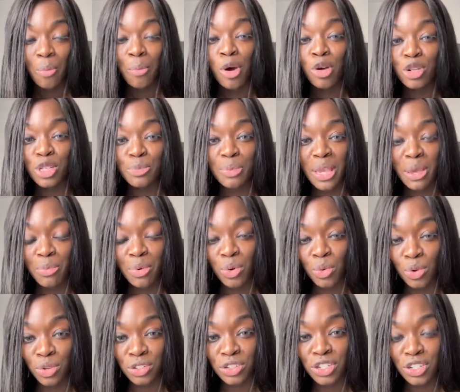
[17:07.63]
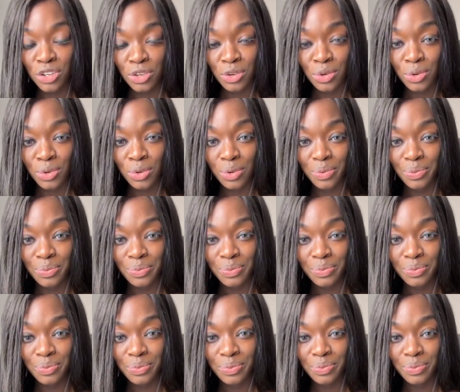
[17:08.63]
What most people will do
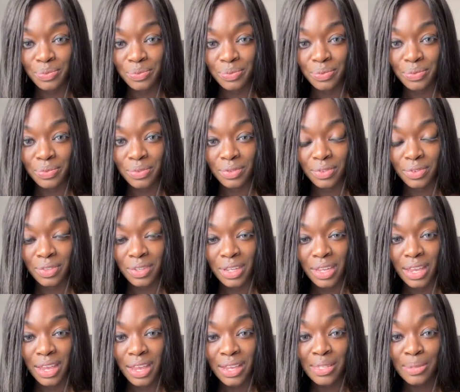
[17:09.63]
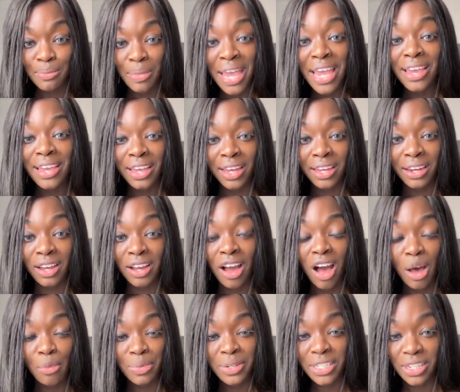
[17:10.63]
is make it a
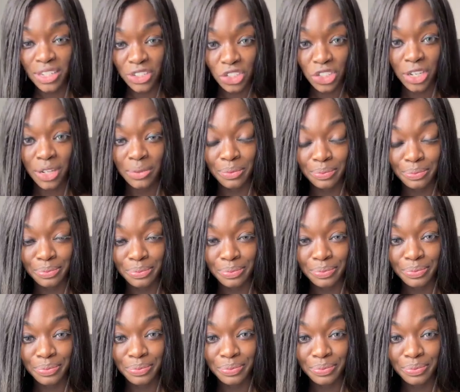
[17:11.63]
competition.